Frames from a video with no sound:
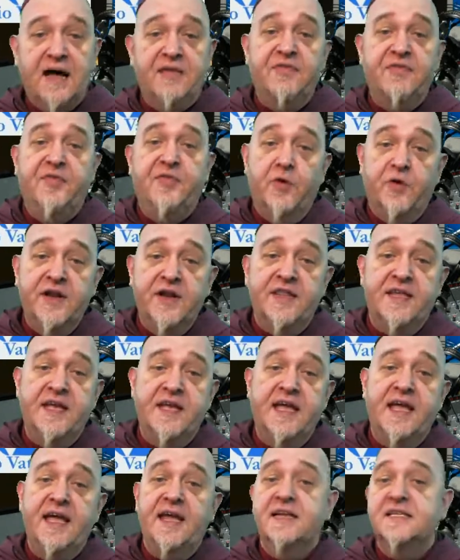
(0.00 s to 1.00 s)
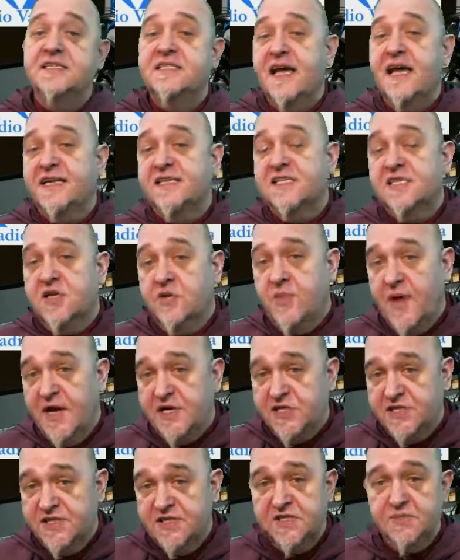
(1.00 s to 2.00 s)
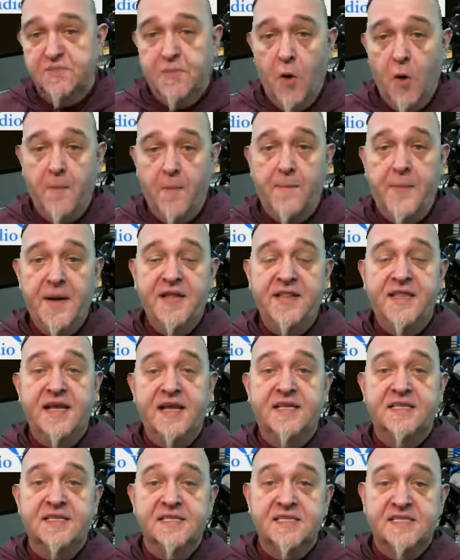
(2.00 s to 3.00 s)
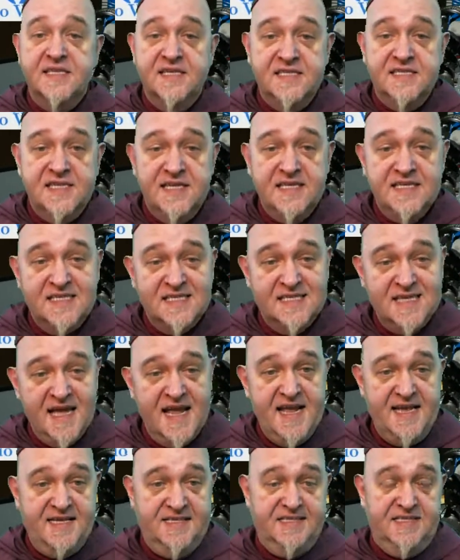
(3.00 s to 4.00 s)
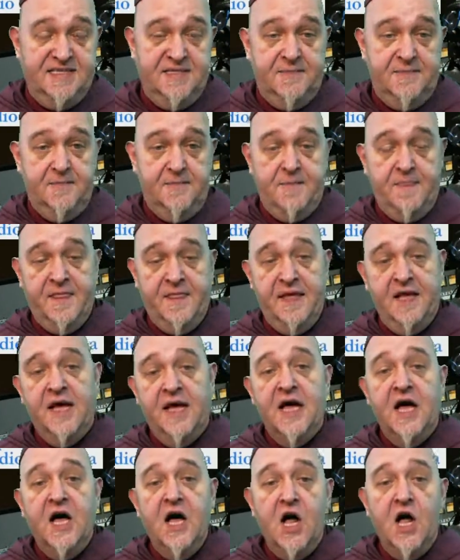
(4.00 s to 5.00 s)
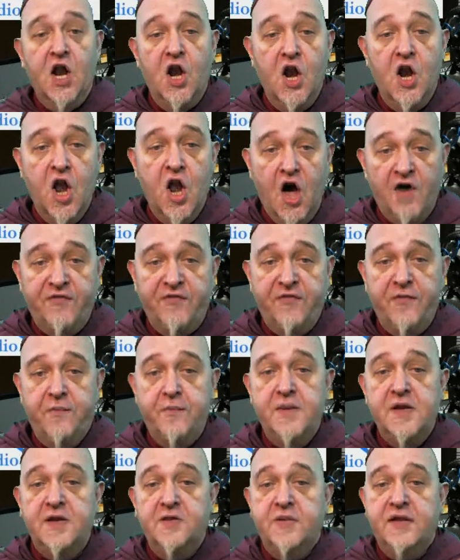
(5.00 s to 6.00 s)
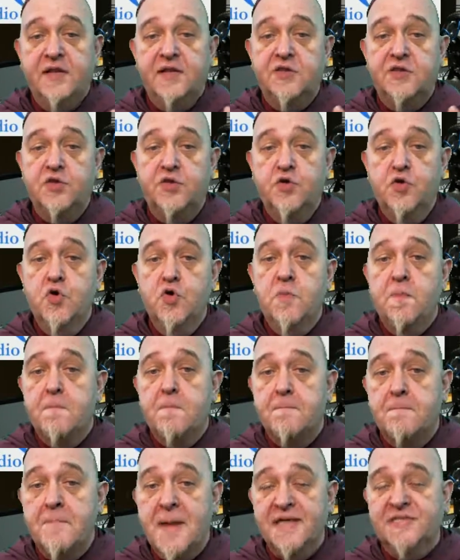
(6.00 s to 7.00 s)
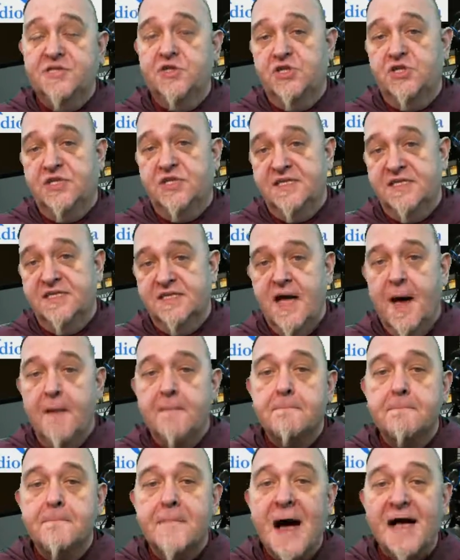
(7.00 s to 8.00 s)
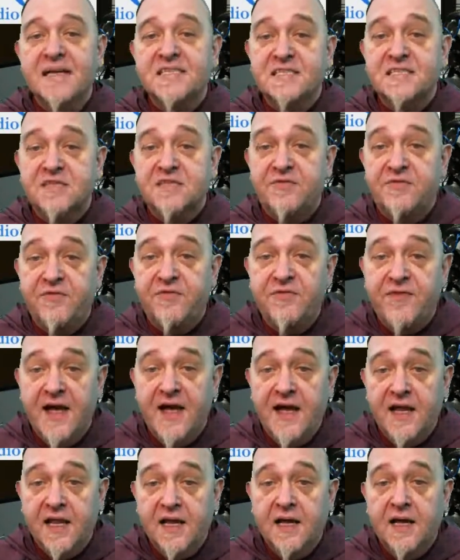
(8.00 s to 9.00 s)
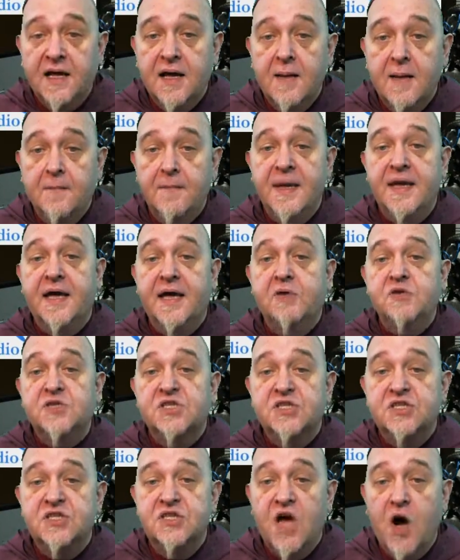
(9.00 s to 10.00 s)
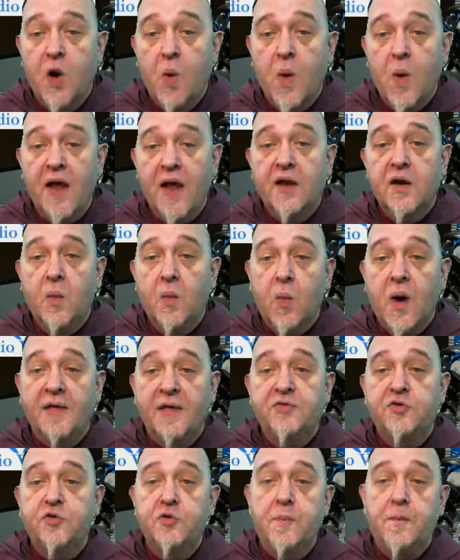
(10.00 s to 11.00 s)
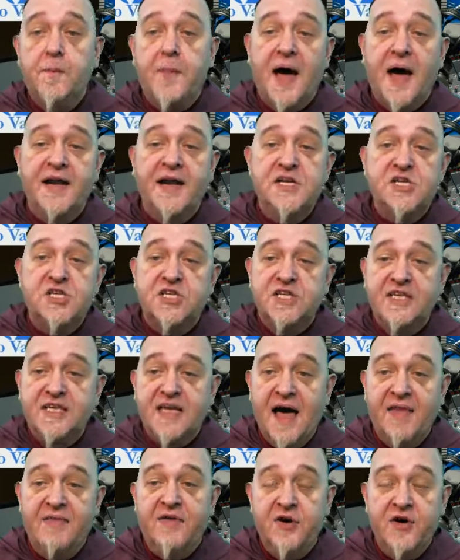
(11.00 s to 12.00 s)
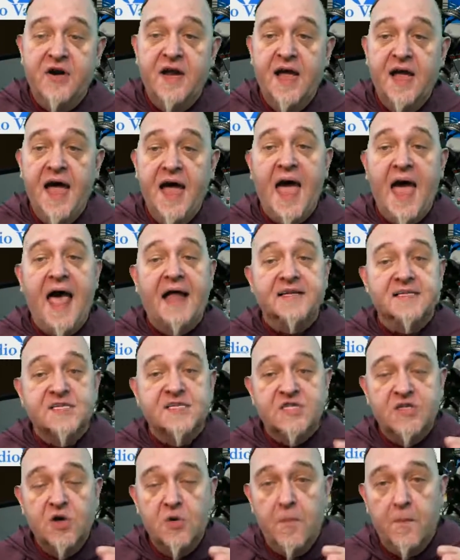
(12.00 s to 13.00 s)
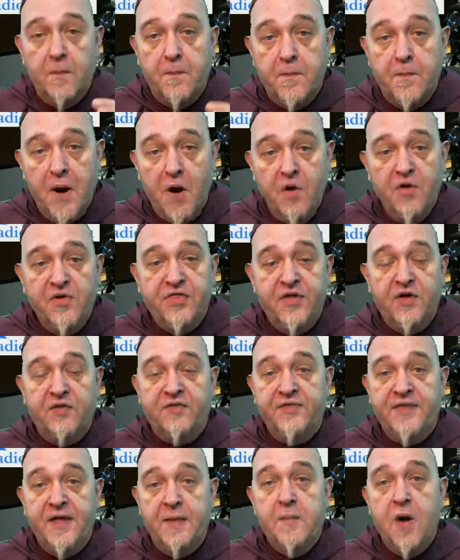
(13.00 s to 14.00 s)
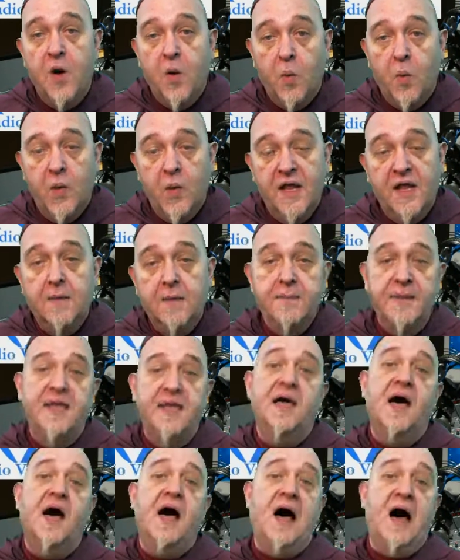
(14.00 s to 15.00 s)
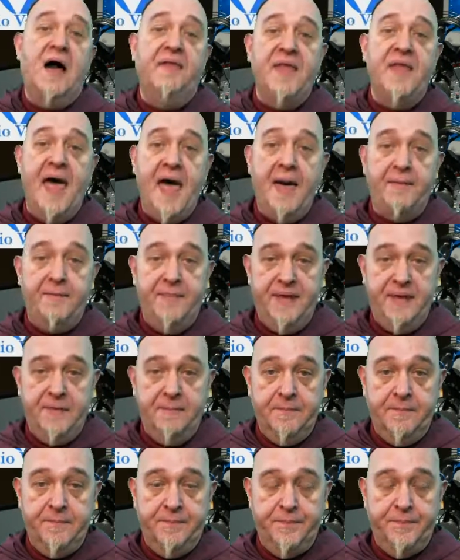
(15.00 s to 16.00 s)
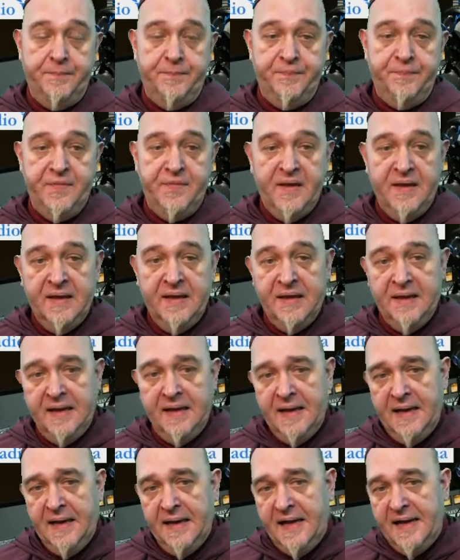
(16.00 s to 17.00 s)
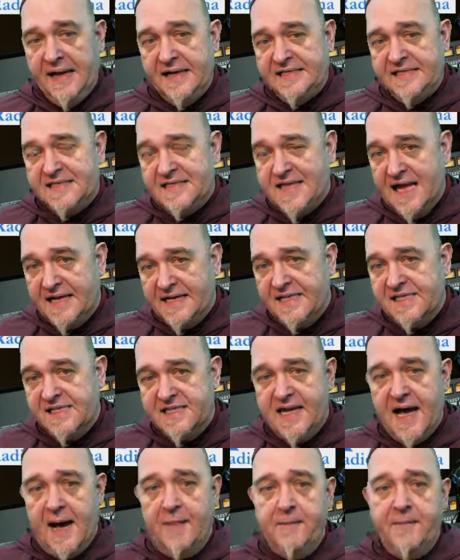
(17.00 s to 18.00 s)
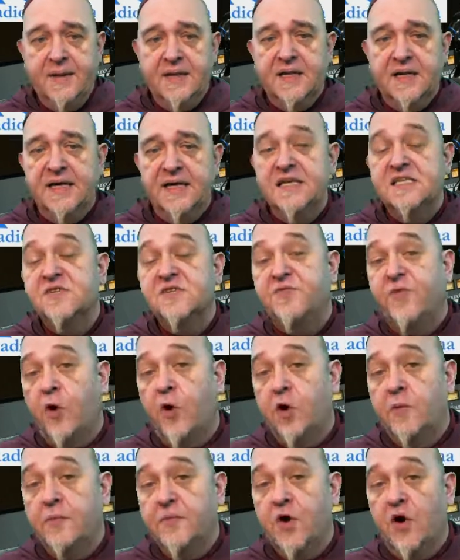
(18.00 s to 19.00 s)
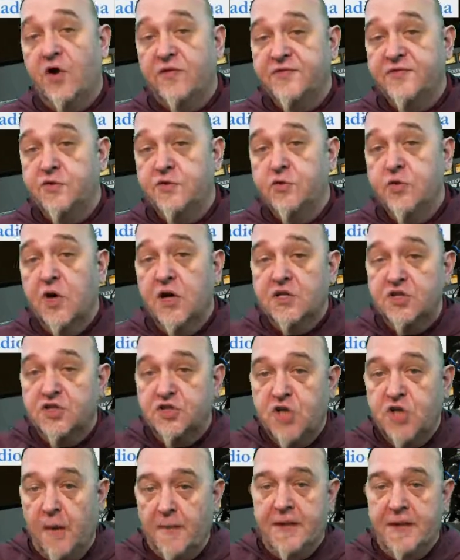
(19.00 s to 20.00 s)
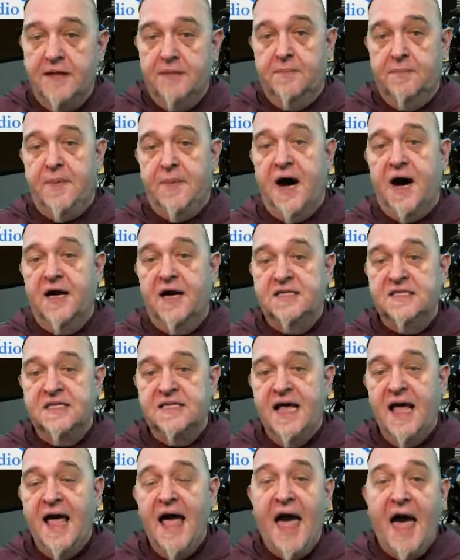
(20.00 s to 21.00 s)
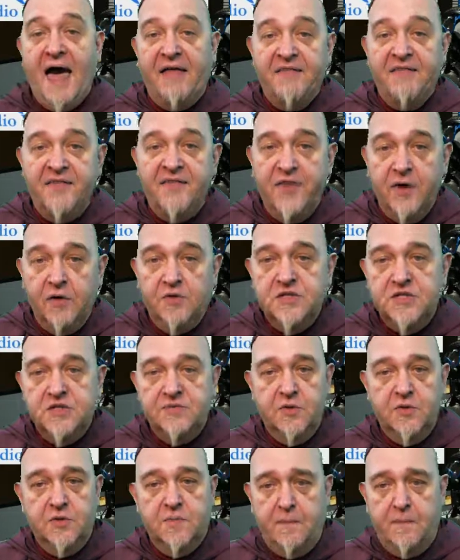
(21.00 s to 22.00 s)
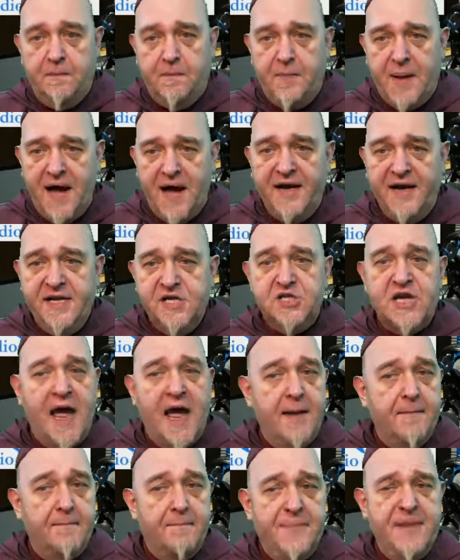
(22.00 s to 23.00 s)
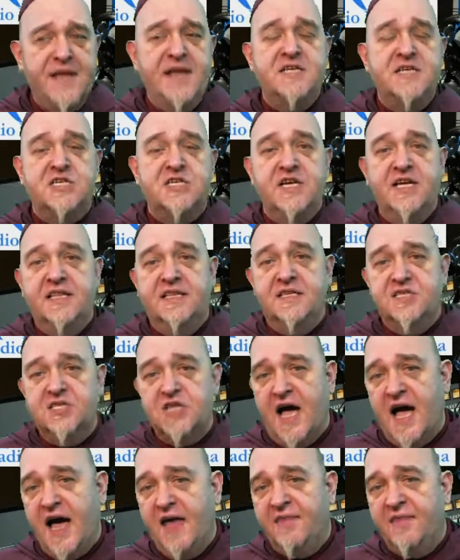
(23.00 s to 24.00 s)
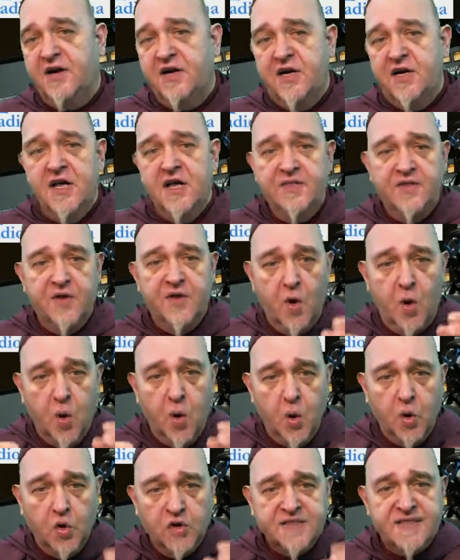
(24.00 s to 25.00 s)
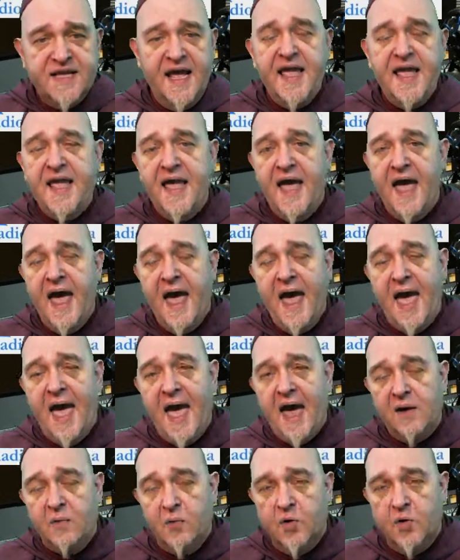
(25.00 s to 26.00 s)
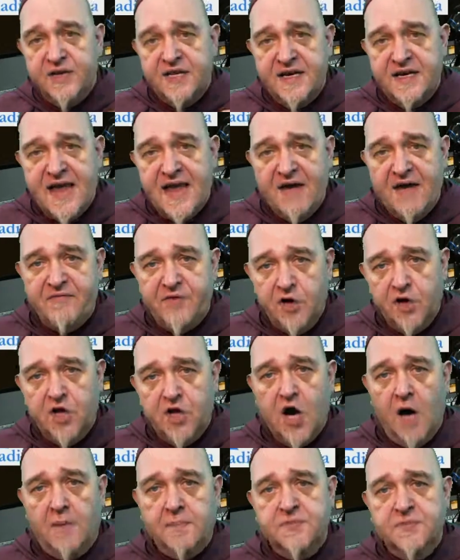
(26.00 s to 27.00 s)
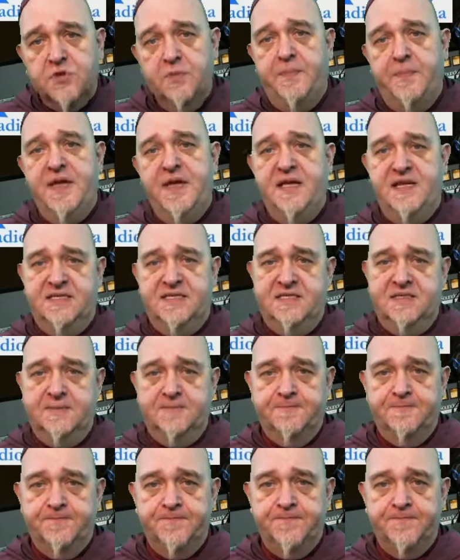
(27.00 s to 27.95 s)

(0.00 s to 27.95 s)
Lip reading: authority in sex questions, Pope Benedict XVI, says, love between two masochists must fail because no one wants to punish the other and so both of them will be unhappy. A sadist couple is formed of two dominant parts, and those would punish and beat each other the whole day and would never come to peace.